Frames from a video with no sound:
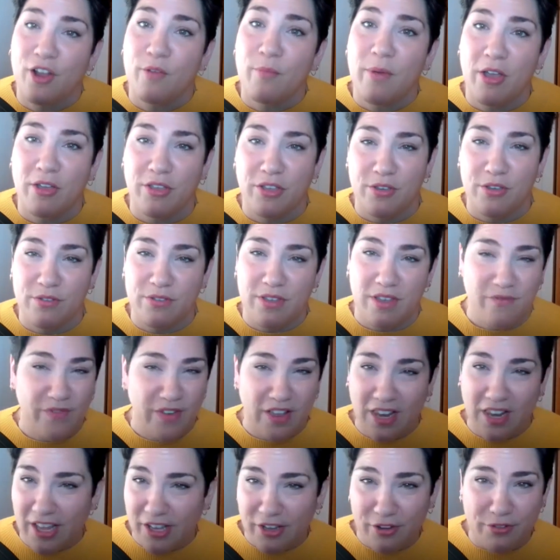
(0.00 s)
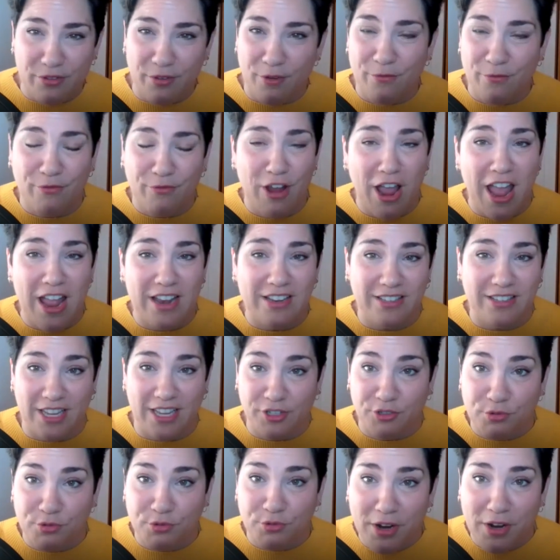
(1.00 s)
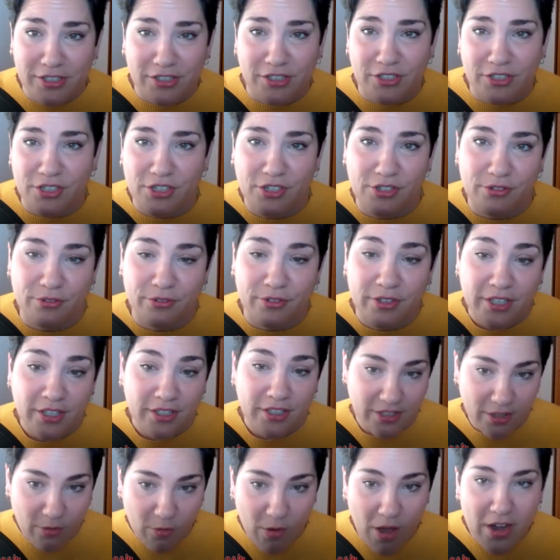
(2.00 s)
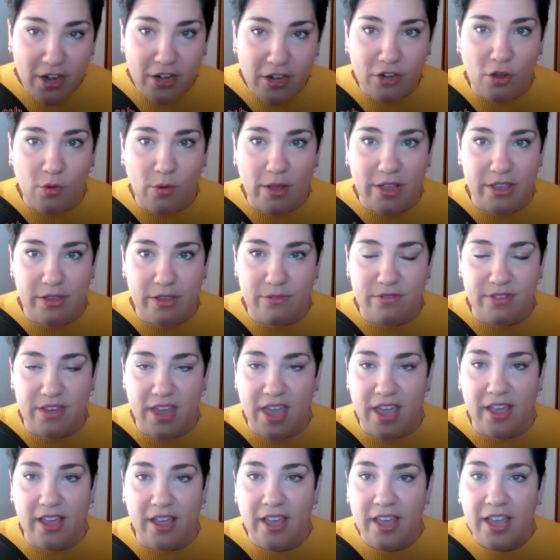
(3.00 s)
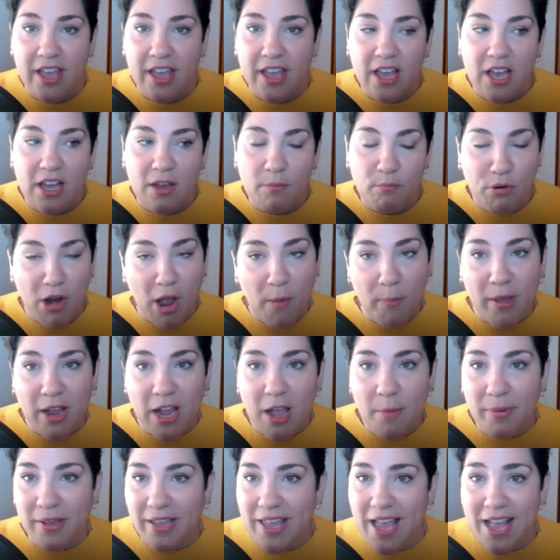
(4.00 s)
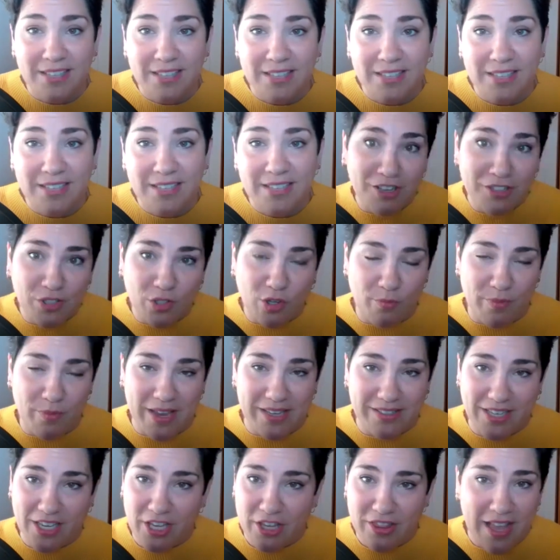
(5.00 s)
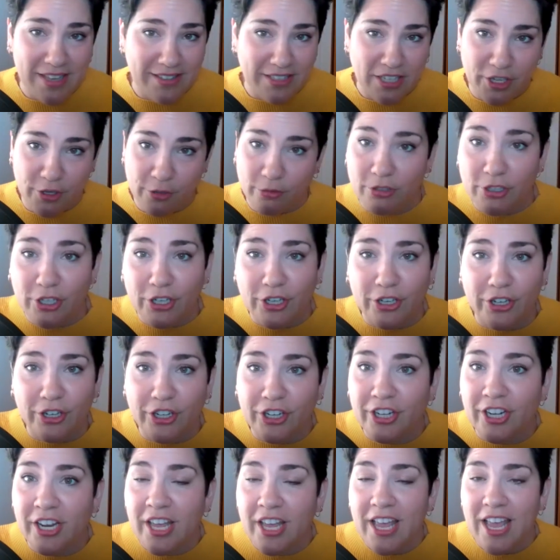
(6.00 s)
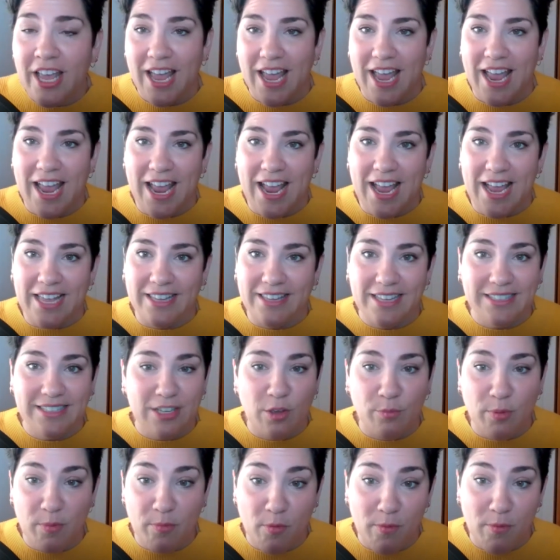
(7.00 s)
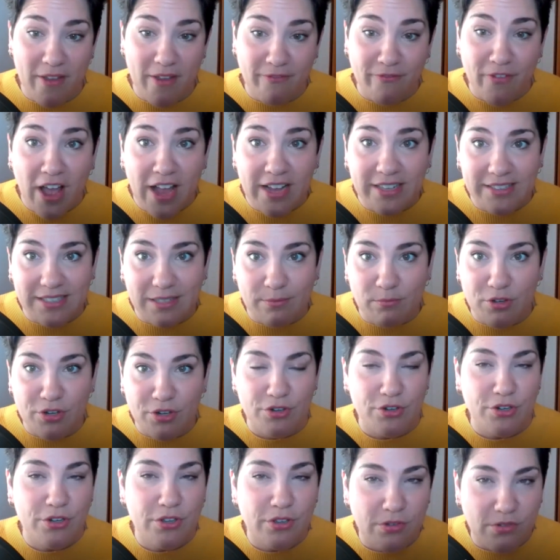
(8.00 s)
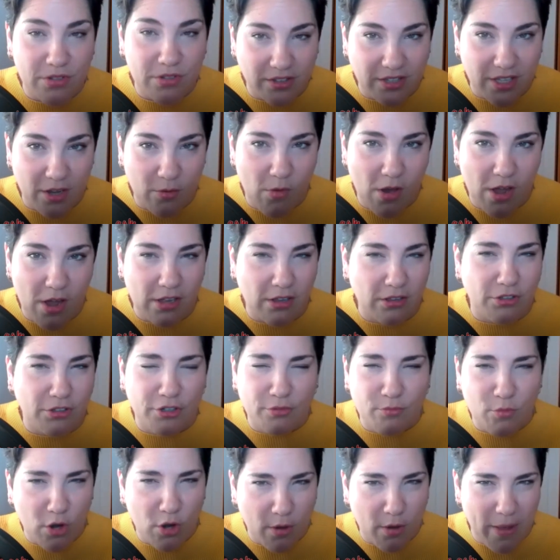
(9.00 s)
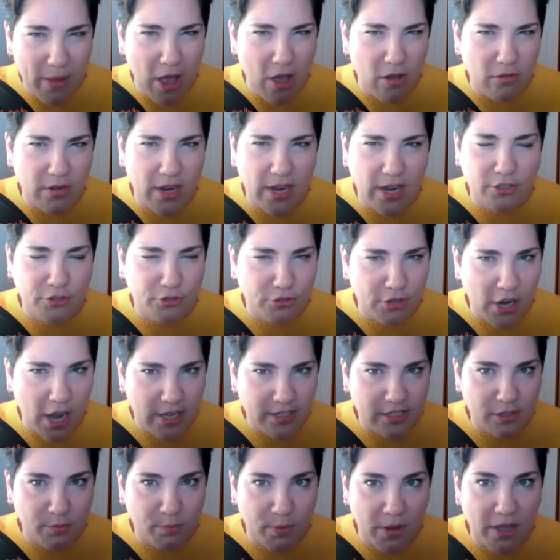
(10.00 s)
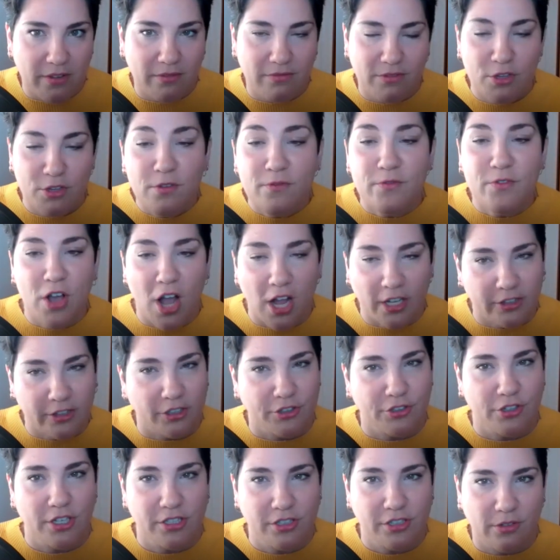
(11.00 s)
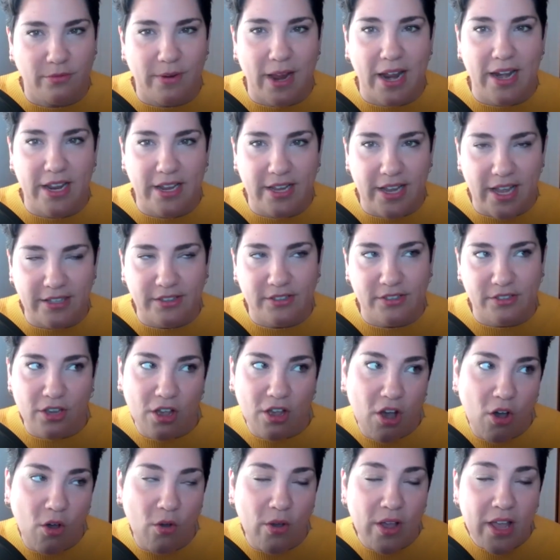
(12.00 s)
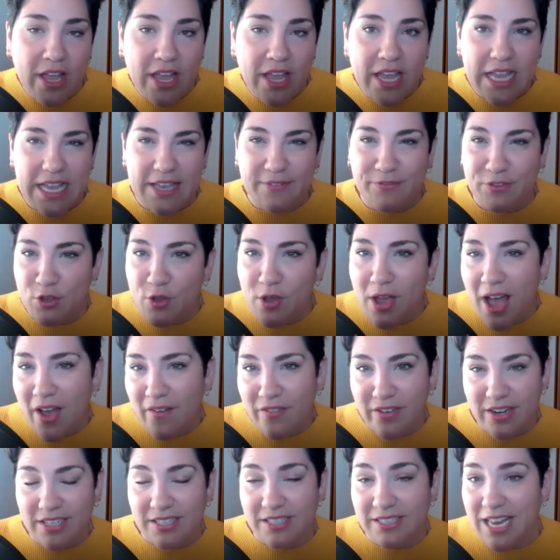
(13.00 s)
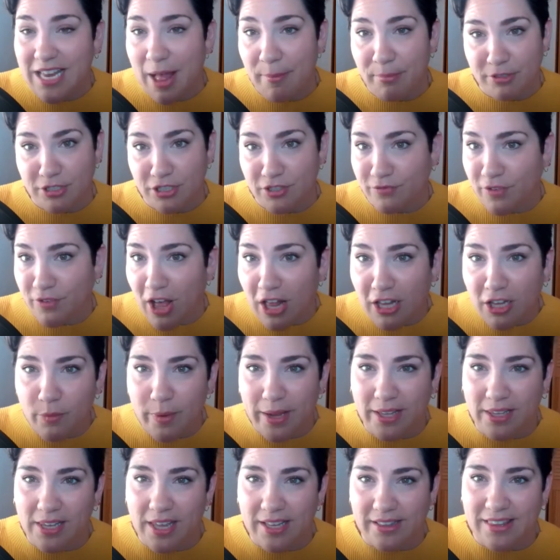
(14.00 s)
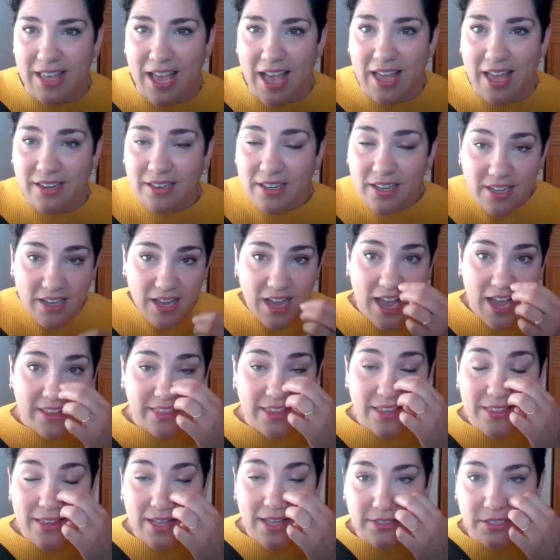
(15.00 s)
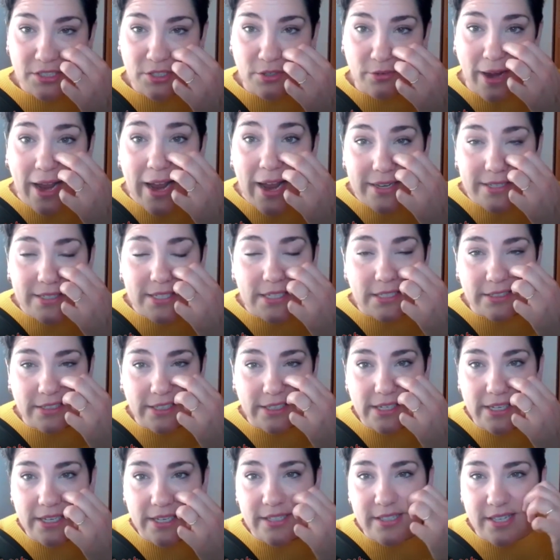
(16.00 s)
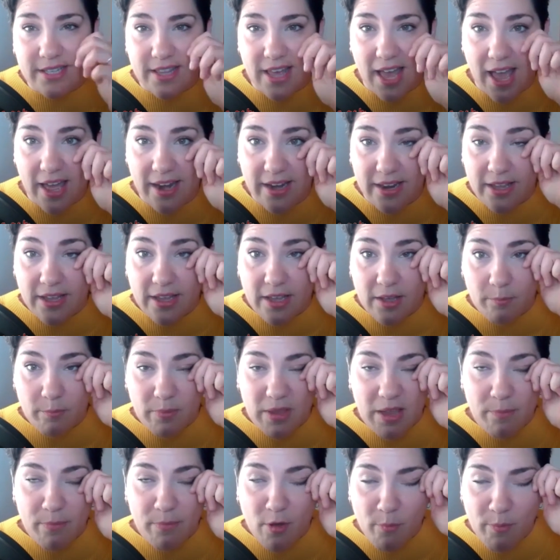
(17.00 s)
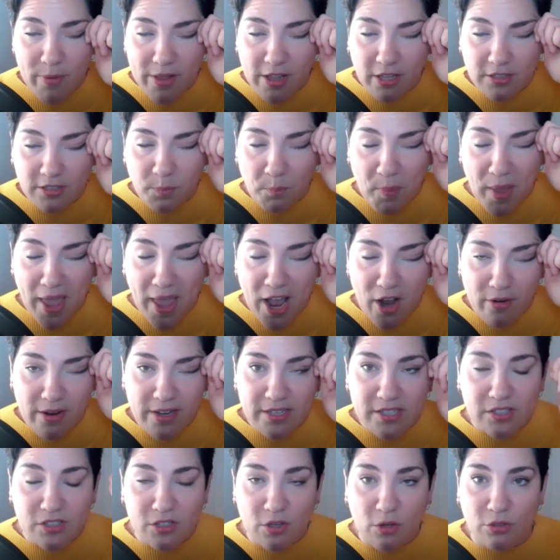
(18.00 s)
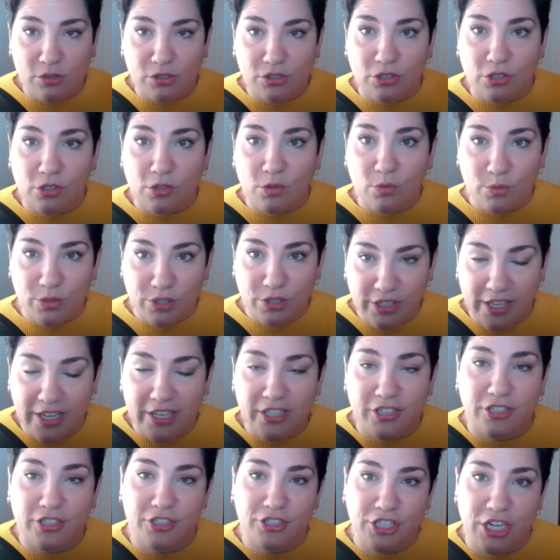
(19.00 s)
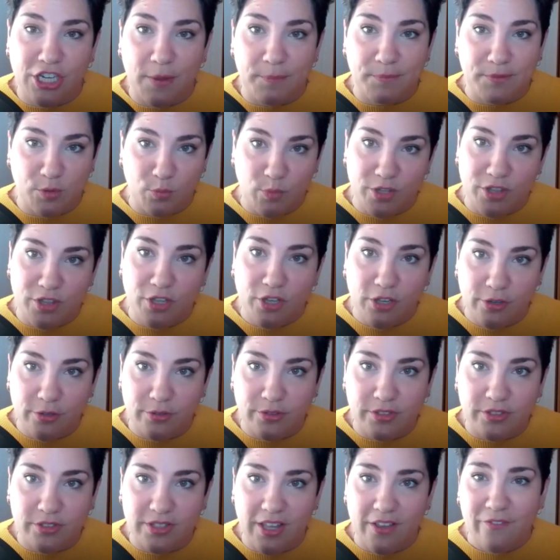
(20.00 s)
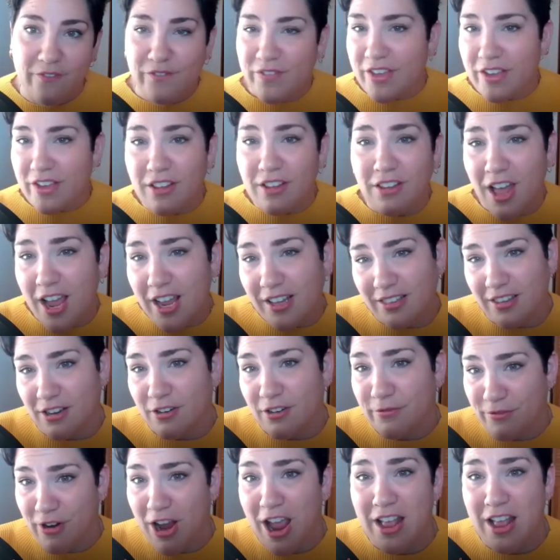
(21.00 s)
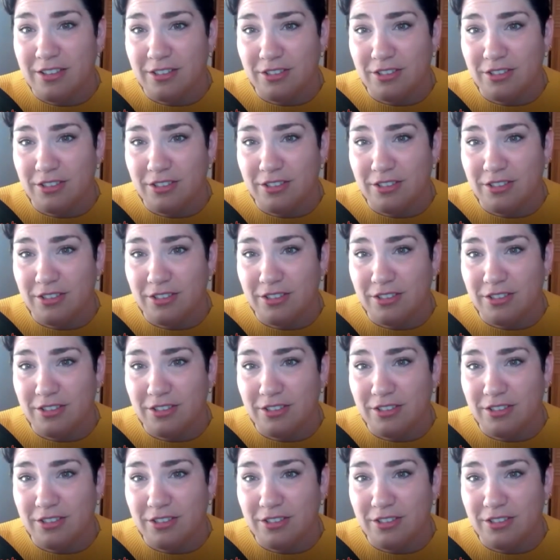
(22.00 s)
about you. They feel like you're their friend. They trust you. They want to know what you think. Propping up a guest is also amazing. That's how you learn. And that's how people might find someone new that they want to learn more about and trust, but you've got the trust already. And so if you have an established following like that, I think that's great to lean into that. People build parasocial relationships with hosts. They feel like they're friends.